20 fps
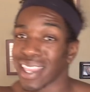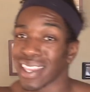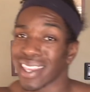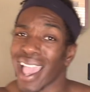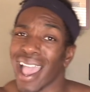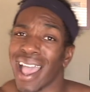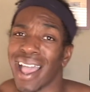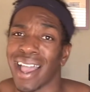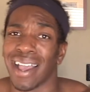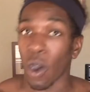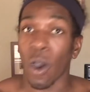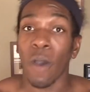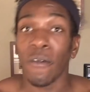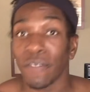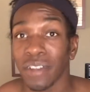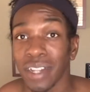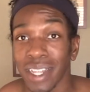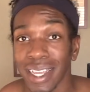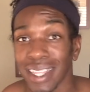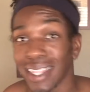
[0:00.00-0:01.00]
Yeah,
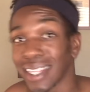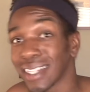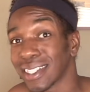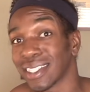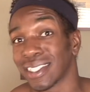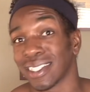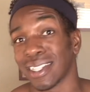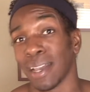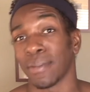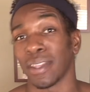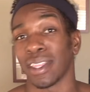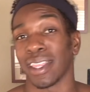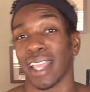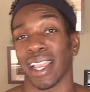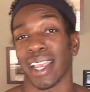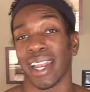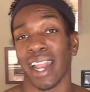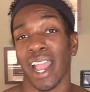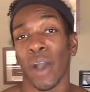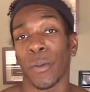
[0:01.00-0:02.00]
hopefully this is something that
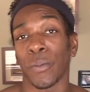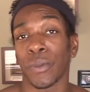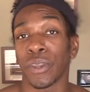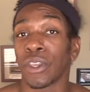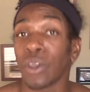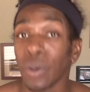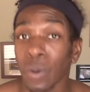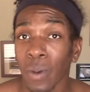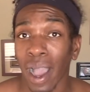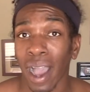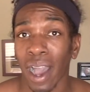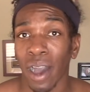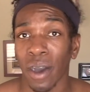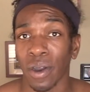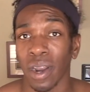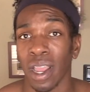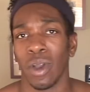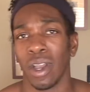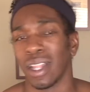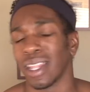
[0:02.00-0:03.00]
can help you
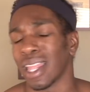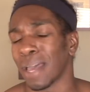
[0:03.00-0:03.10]
out.